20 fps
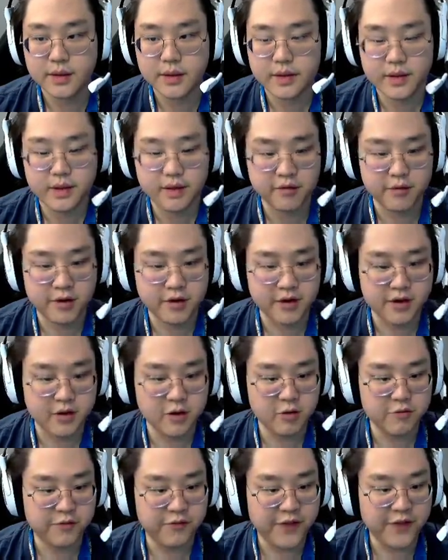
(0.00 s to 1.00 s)
And we're gonna
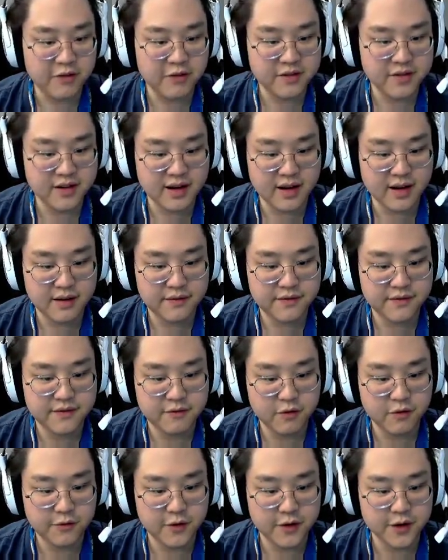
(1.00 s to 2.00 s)
go Fountain Dive.
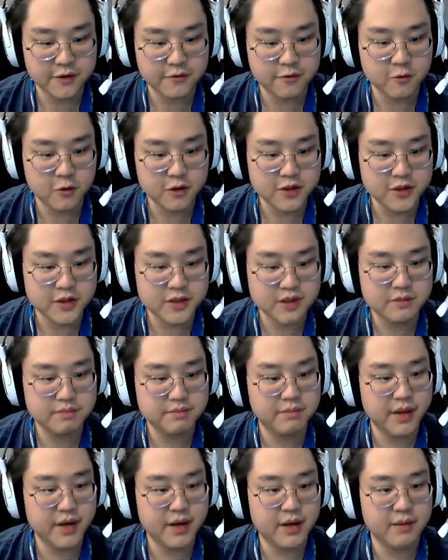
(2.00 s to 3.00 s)
For fun, of course.
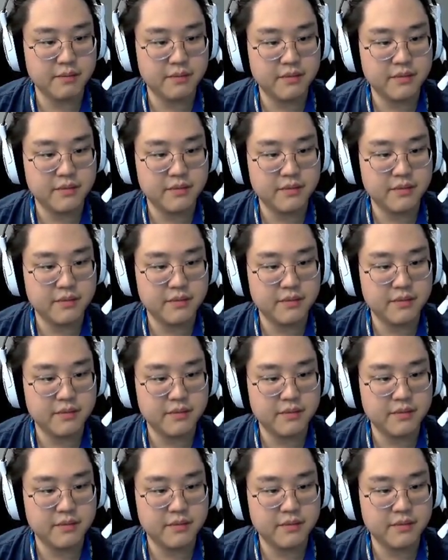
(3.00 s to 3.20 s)
Bam.